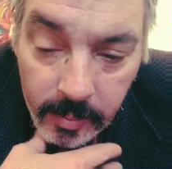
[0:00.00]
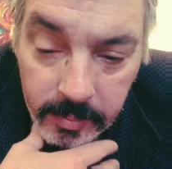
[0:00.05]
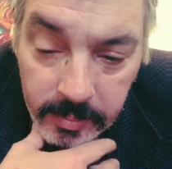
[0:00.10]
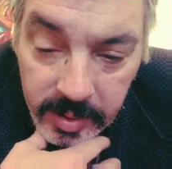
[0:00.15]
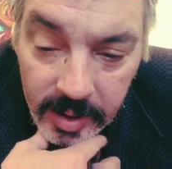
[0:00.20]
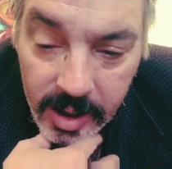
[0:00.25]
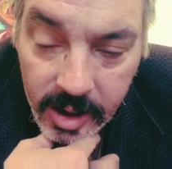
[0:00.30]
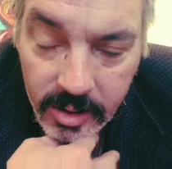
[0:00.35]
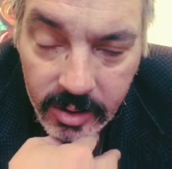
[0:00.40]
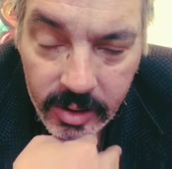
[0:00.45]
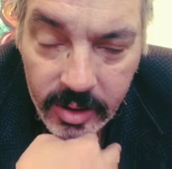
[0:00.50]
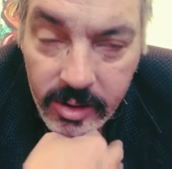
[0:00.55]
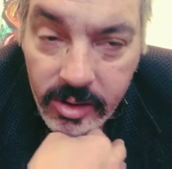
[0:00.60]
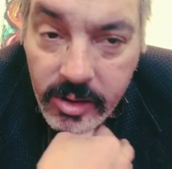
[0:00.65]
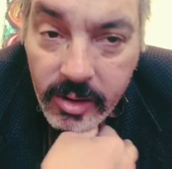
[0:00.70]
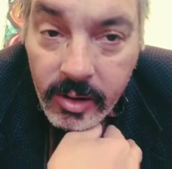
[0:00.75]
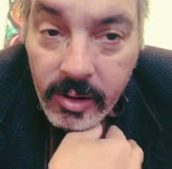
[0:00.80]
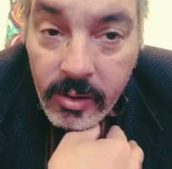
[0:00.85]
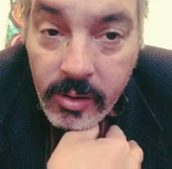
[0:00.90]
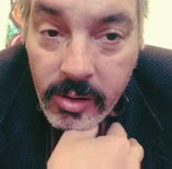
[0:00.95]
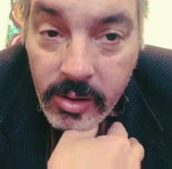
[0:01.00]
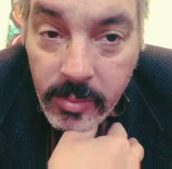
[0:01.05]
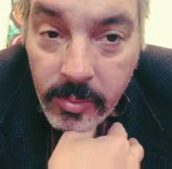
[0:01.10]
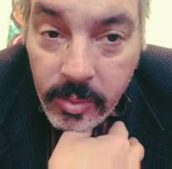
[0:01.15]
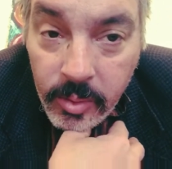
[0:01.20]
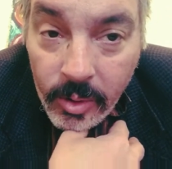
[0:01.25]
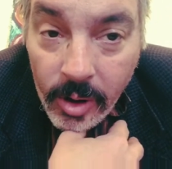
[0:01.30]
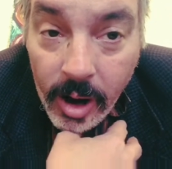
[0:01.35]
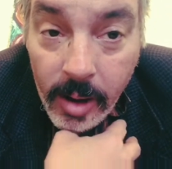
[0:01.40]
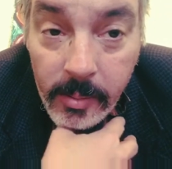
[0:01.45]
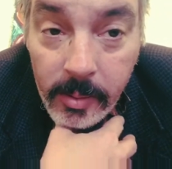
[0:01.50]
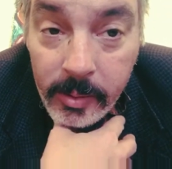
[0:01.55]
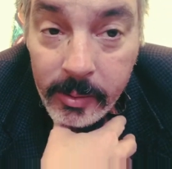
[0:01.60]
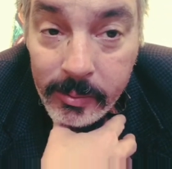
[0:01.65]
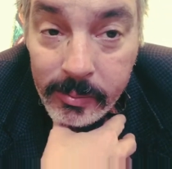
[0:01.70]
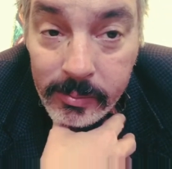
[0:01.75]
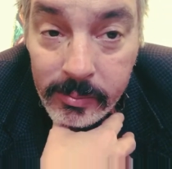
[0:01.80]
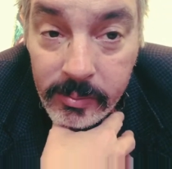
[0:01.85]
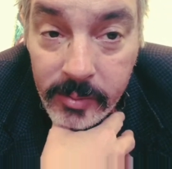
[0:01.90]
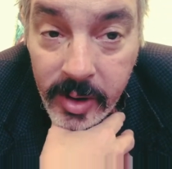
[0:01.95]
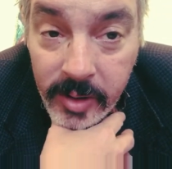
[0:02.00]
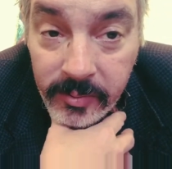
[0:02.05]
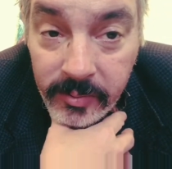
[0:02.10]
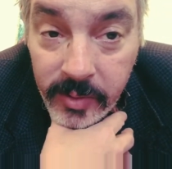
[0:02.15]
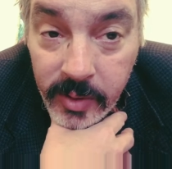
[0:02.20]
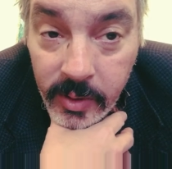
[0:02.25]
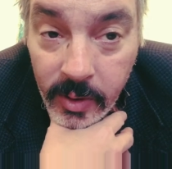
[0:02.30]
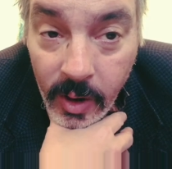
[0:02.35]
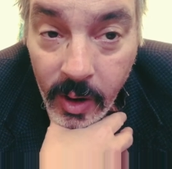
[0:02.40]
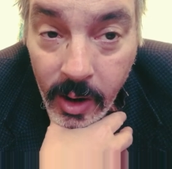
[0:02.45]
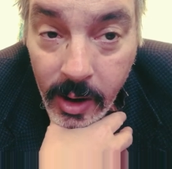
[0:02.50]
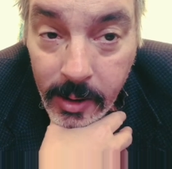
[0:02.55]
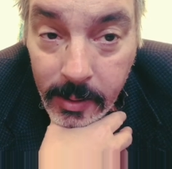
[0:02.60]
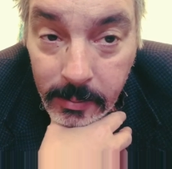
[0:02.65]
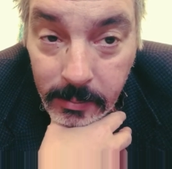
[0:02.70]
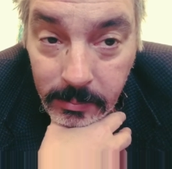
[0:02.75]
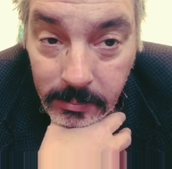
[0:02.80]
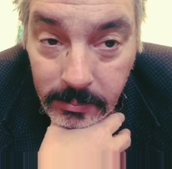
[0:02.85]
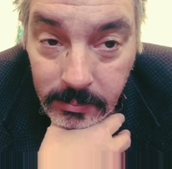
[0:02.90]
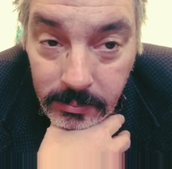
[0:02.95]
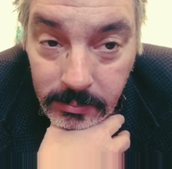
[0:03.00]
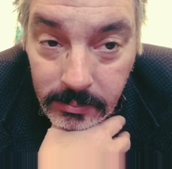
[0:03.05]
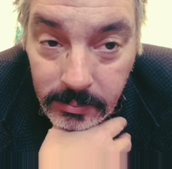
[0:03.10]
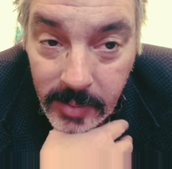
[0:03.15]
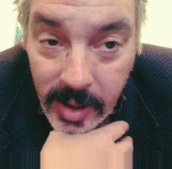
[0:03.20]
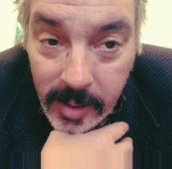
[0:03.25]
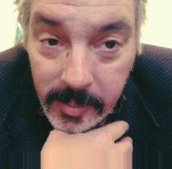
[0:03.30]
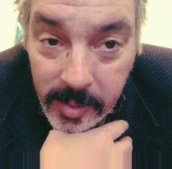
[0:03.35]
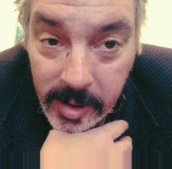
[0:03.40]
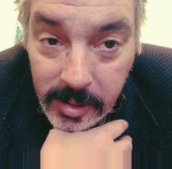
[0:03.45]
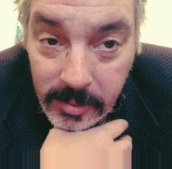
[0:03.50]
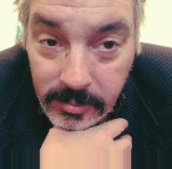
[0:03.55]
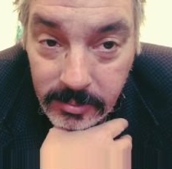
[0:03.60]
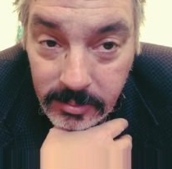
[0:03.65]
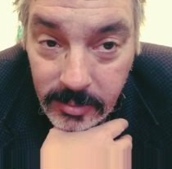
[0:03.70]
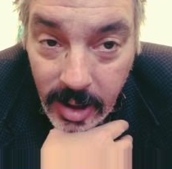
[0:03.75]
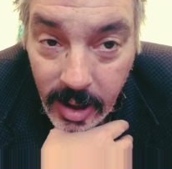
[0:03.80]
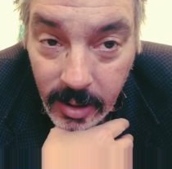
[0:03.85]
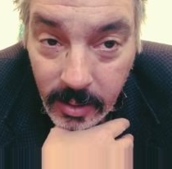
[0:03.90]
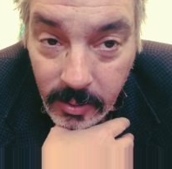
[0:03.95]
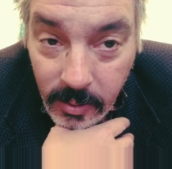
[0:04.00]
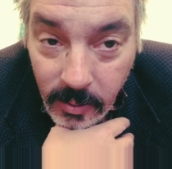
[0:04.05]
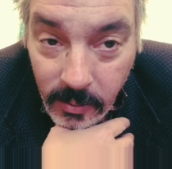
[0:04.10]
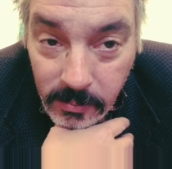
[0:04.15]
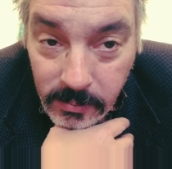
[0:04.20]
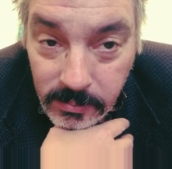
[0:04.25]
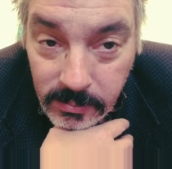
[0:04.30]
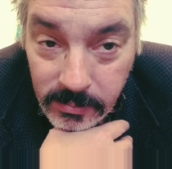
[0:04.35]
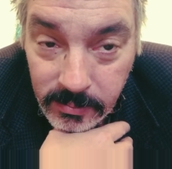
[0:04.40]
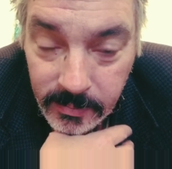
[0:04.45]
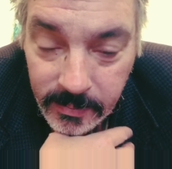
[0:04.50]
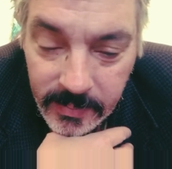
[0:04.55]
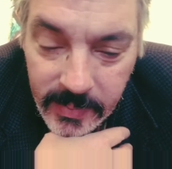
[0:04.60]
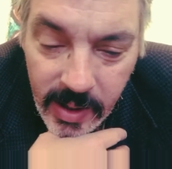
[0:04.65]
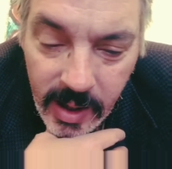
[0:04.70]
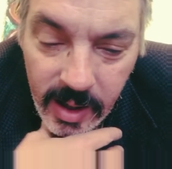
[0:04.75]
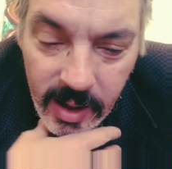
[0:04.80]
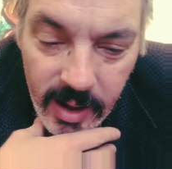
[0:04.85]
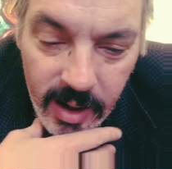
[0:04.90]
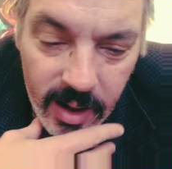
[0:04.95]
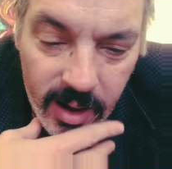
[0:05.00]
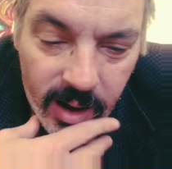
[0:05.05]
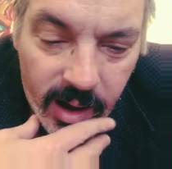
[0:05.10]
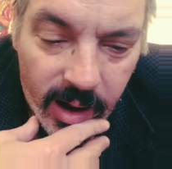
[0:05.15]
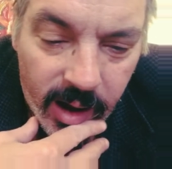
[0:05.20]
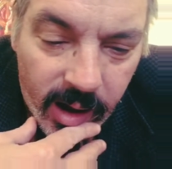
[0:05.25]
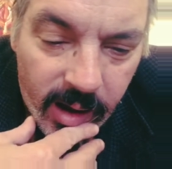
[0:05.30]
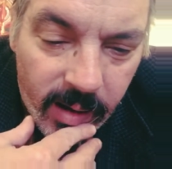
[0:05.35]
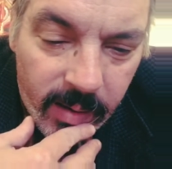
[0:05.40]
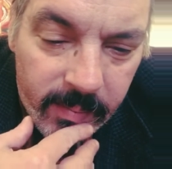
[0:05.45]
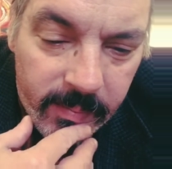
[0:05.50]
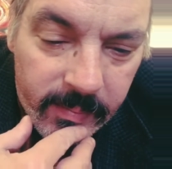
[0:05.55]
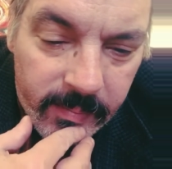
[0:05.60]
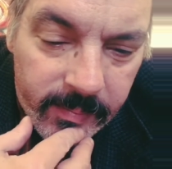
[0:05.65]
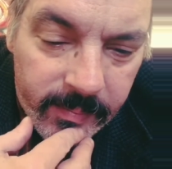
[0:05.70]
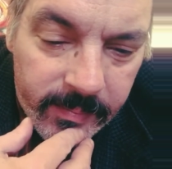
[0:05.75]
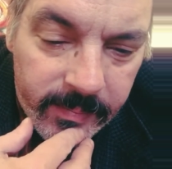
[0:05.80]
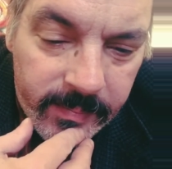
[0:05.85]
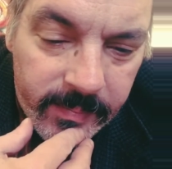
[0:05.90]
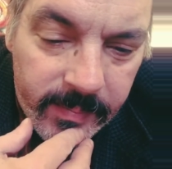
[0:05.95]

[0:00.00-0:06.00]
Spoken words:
Please consider subscribing if you're not. Maybe? I don't know.